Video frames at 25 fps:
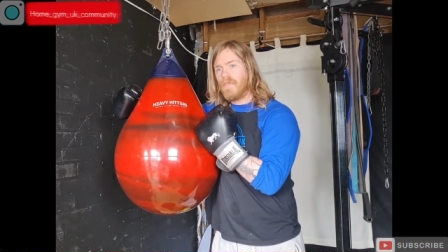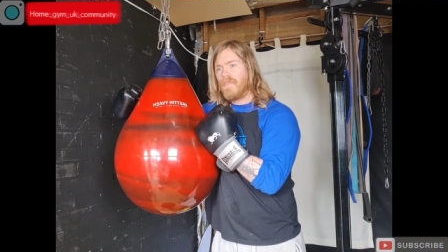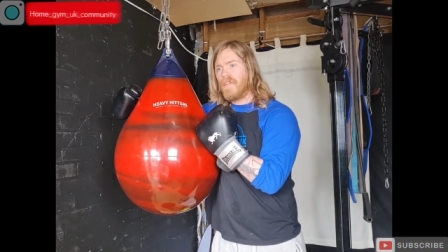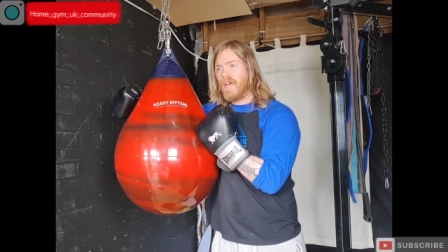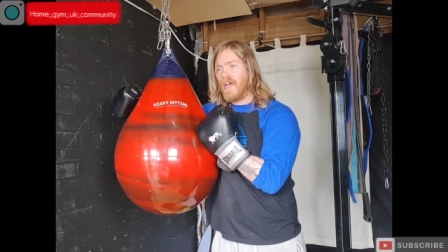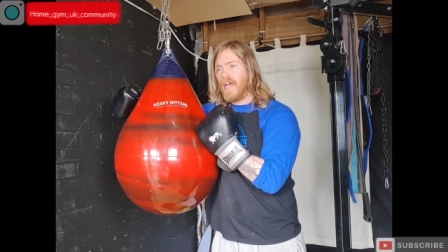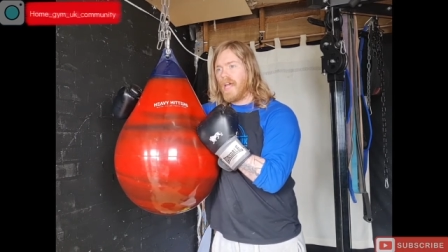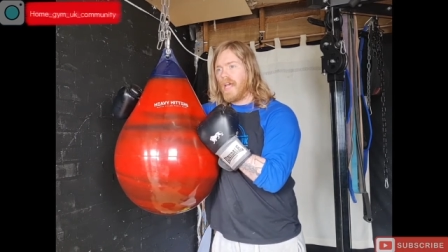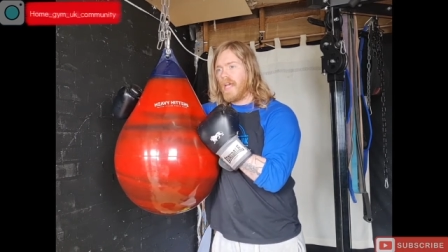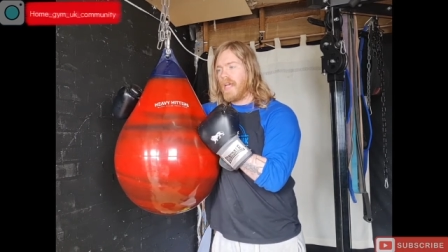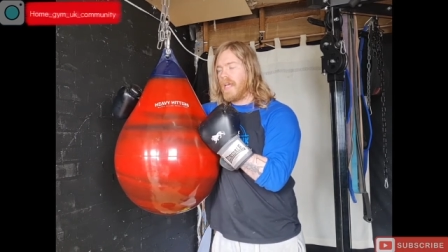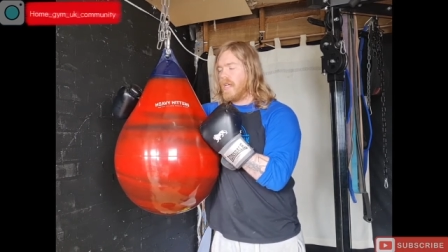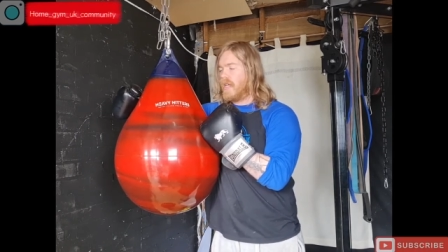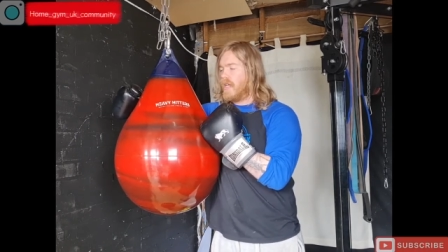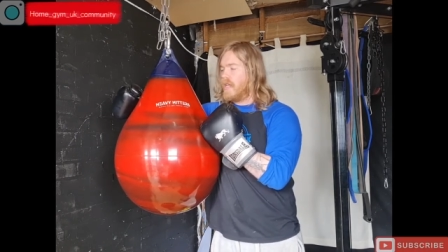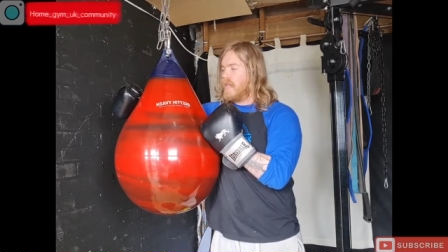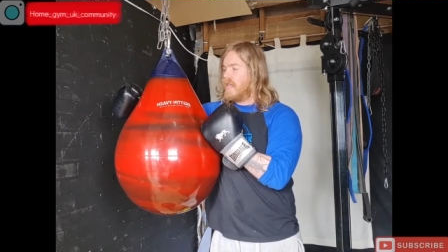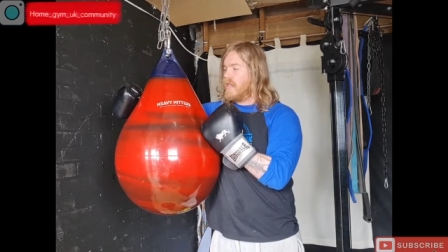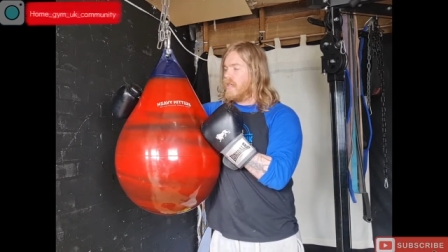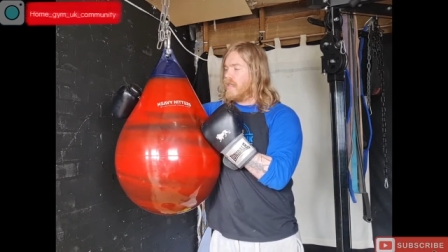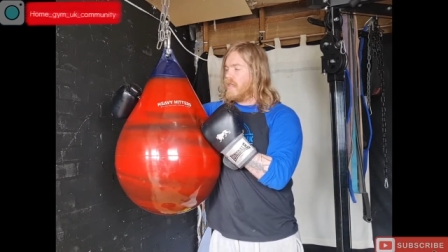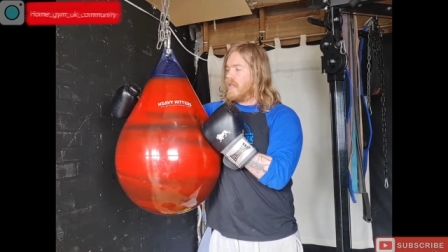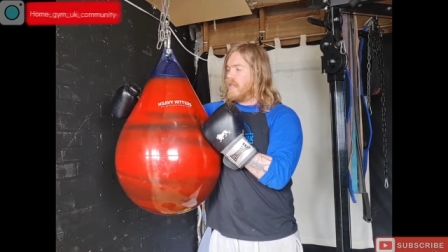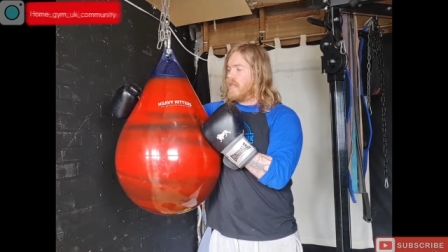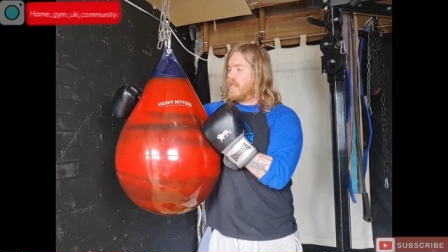fit,
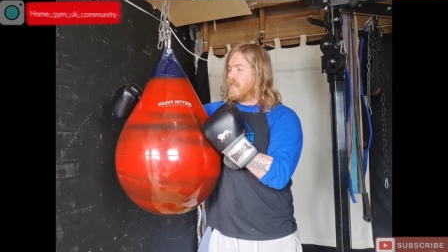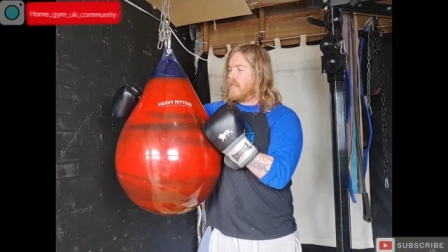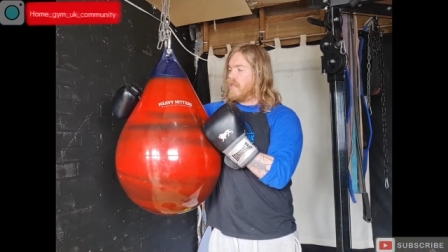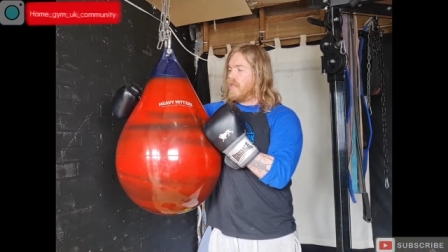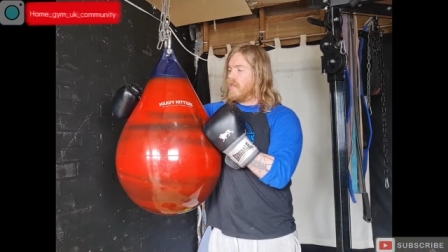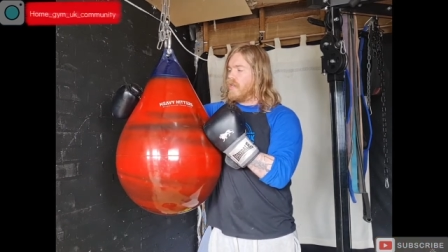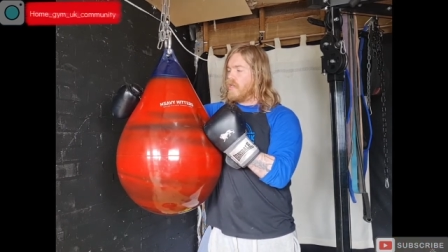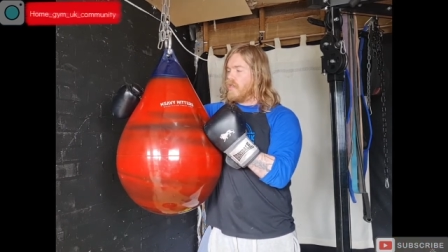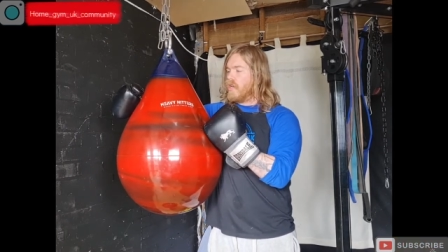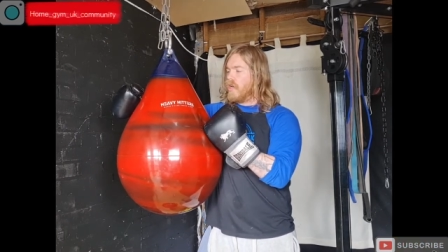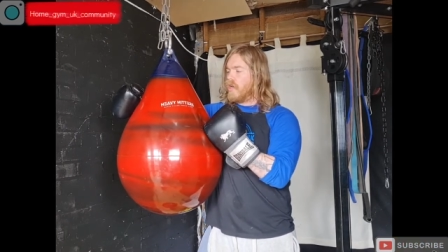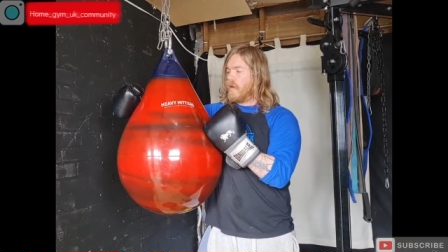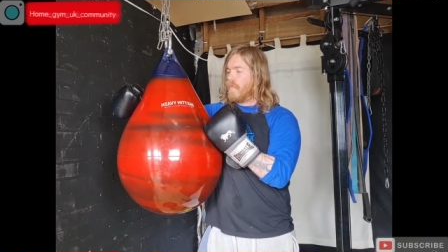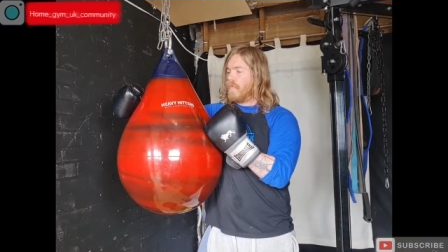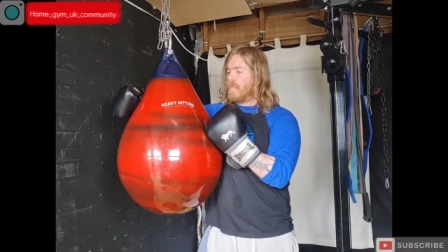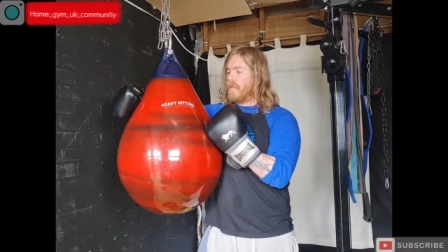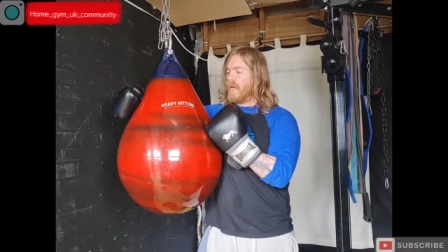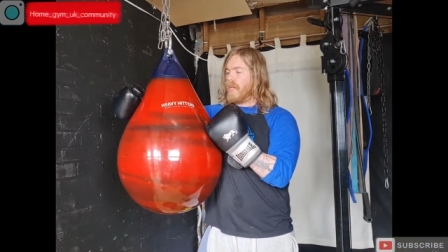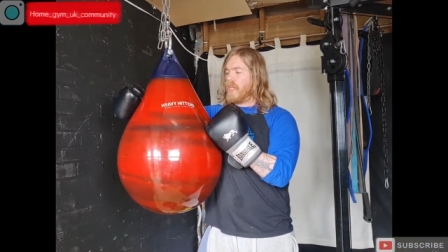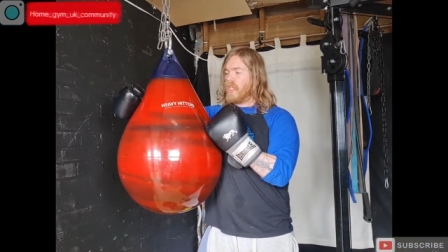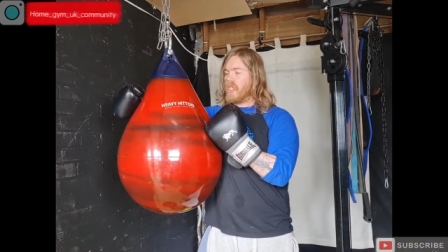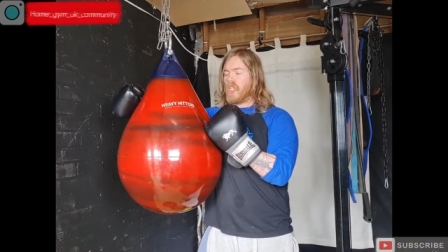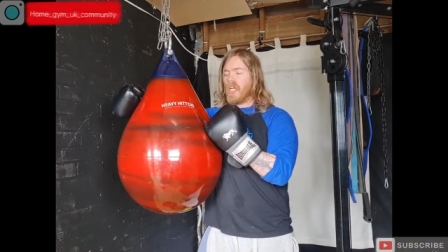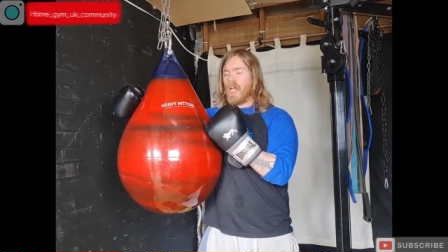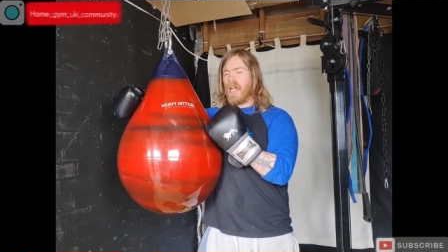you'll
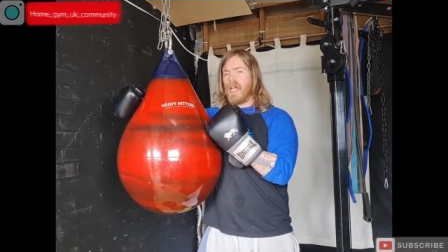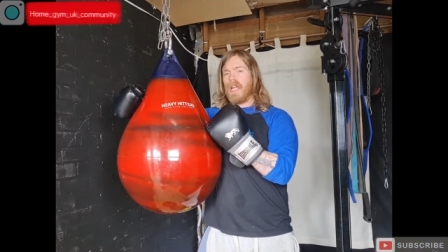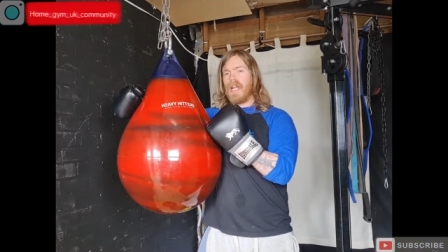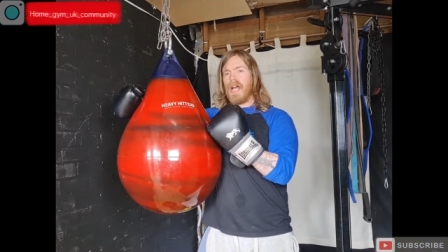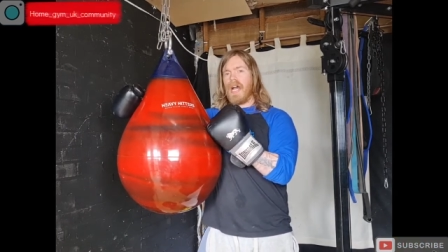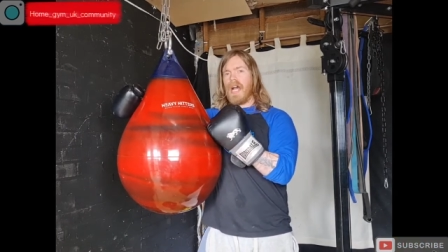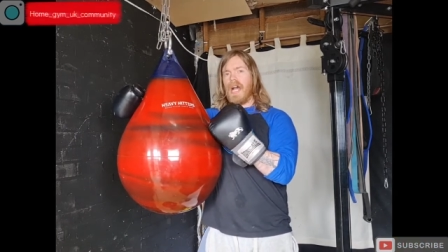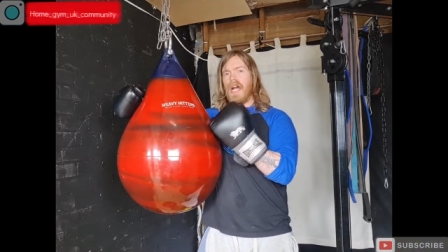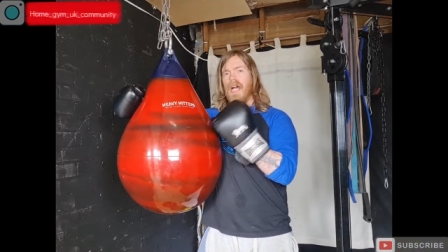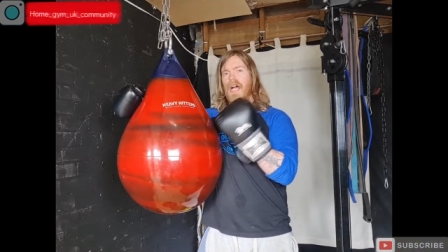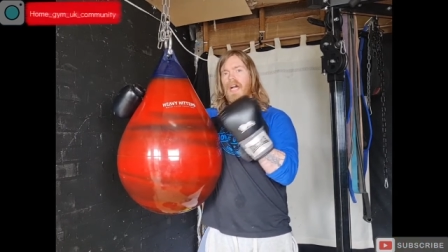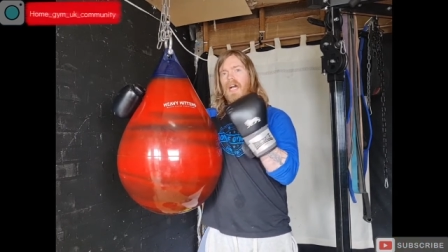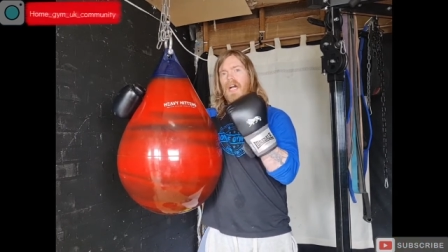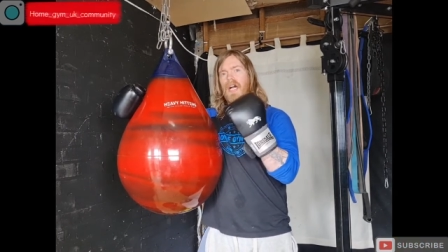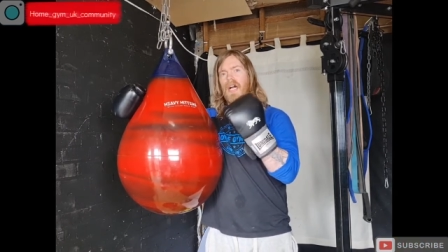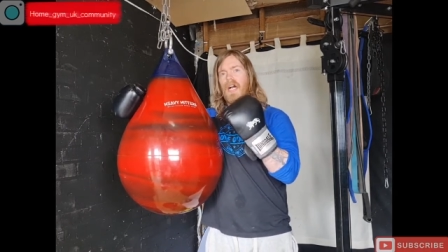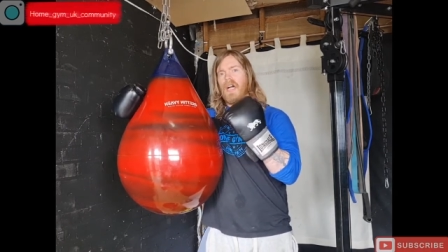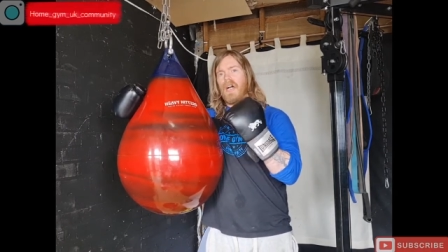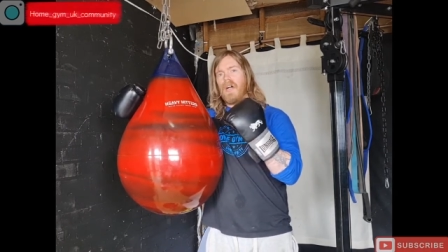appreciate that.